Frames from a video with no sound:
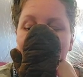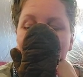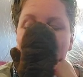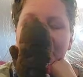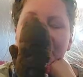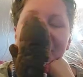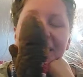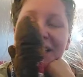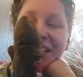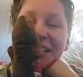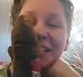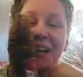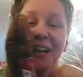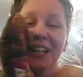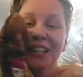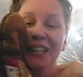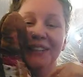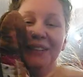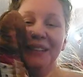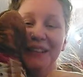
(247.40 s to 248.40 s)
This does
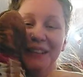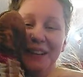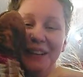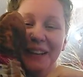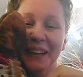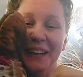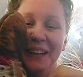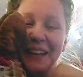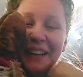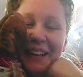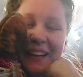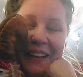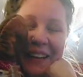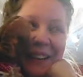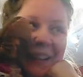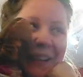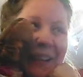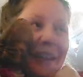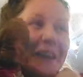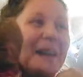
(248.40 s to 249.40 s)
not smell good.
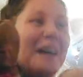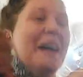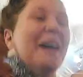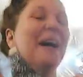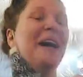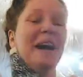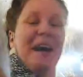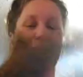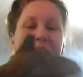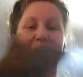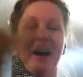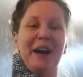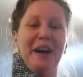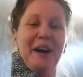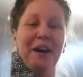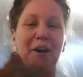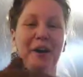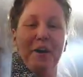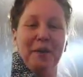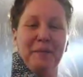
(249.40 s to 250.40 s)

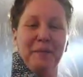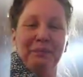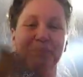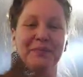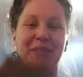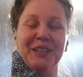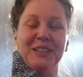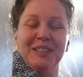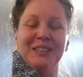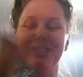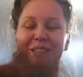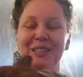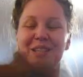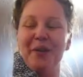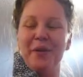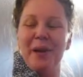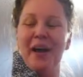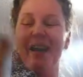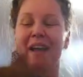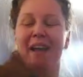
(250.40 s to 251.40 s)
Um,
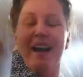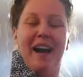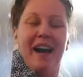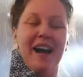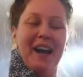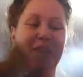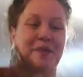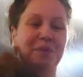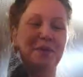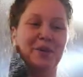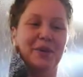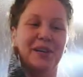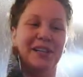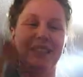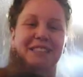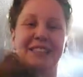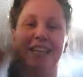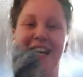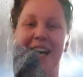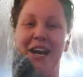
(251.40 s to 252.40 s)
so I am
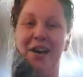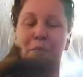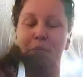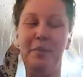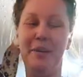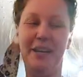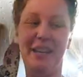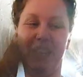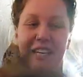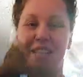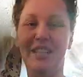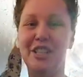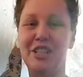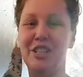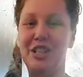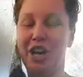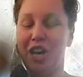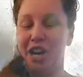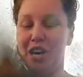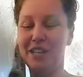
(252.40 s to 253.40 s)
going to now put it into
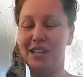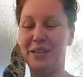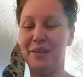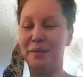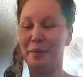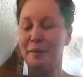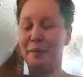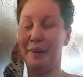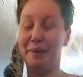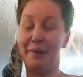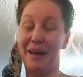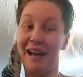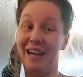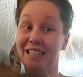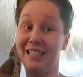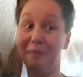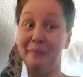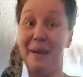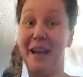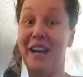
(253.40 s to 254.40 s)
jars. I'm putting my
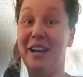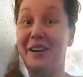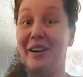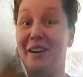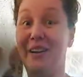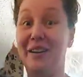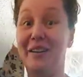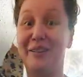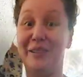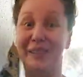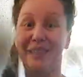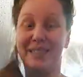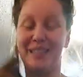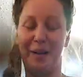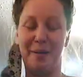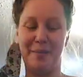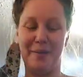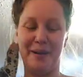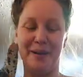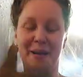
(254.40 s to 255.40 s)
mask back on or else
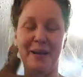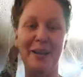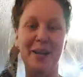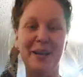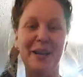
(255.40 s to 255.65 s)
I'm a